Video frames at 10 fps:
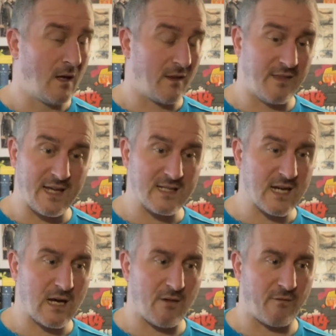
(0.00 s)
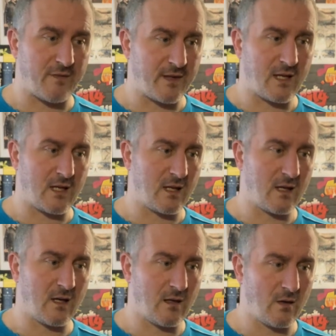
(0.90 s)
Then you have the
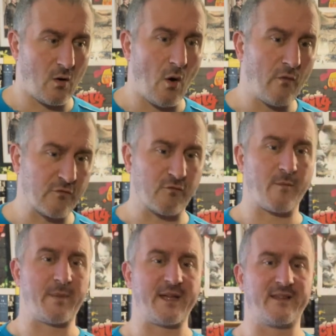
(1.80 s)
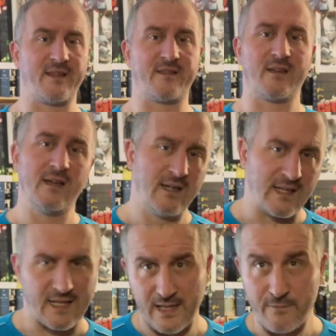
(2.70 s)
oft repeated
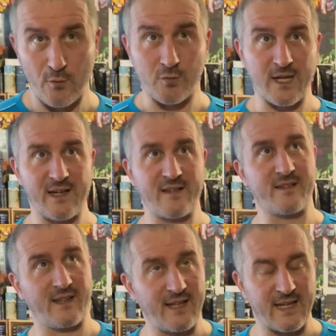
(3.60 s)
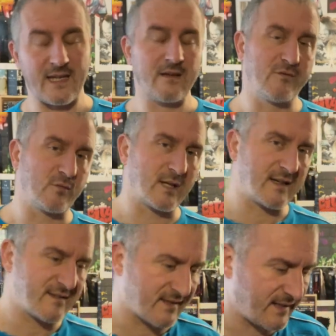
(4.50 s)
evil dies tonight,
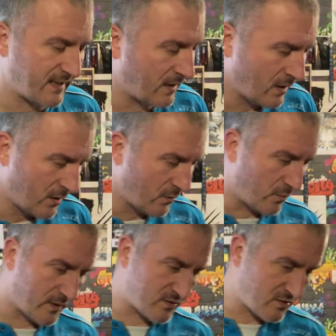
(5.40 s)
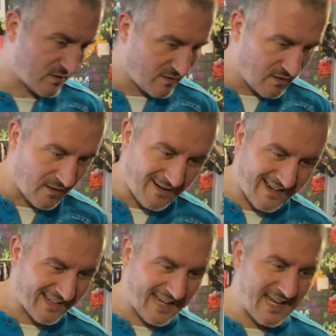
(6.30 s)
which,
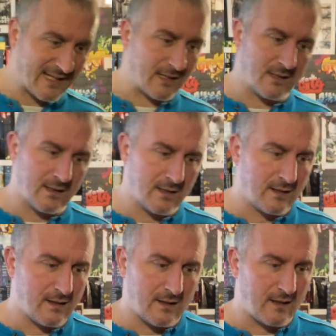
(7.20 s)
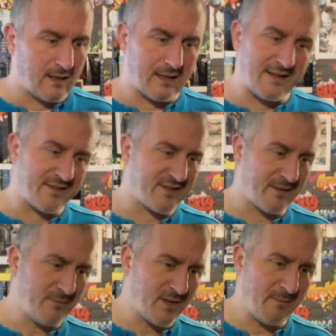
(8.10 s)
again, it's
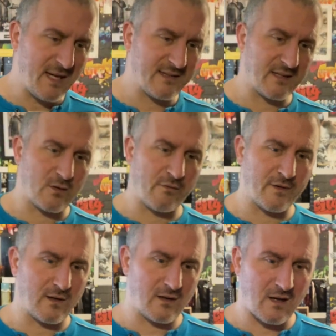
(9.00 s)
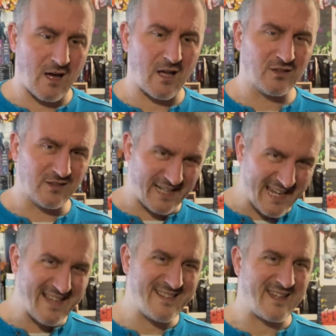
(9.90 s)
symptomatic of a
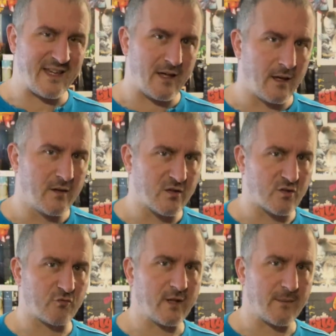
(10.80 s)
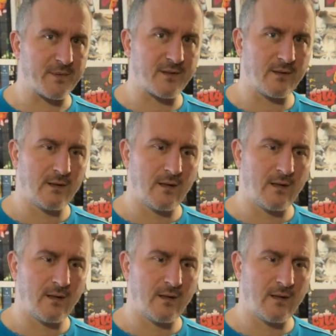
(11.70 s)
lazy script.